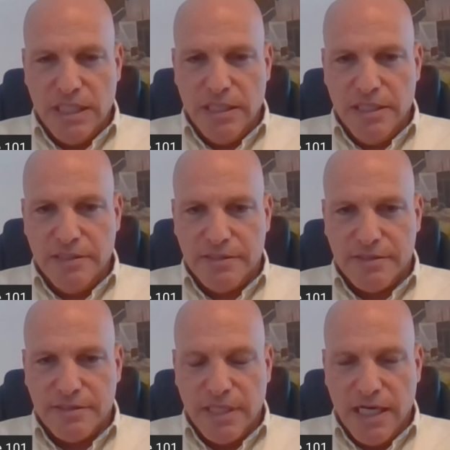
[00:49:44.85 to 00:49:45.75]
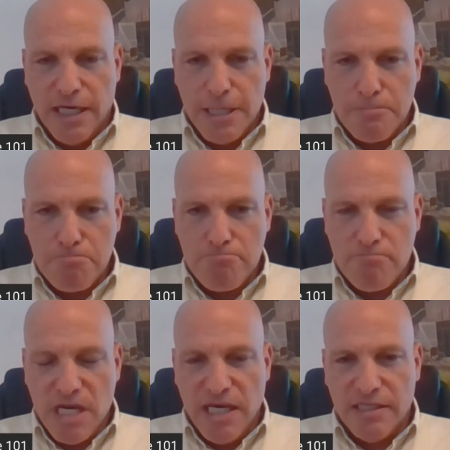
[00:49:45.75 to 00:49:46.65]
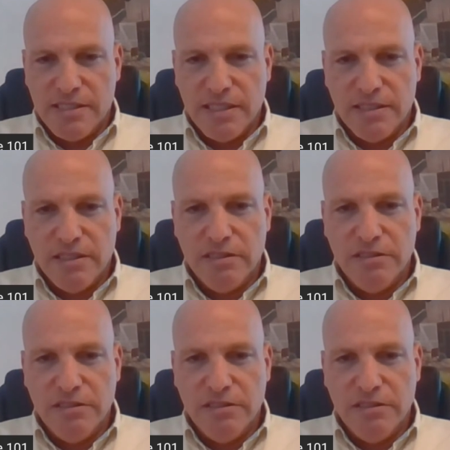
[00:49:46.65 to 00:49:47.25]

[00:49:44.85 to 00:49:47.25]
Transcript: it's um, it's a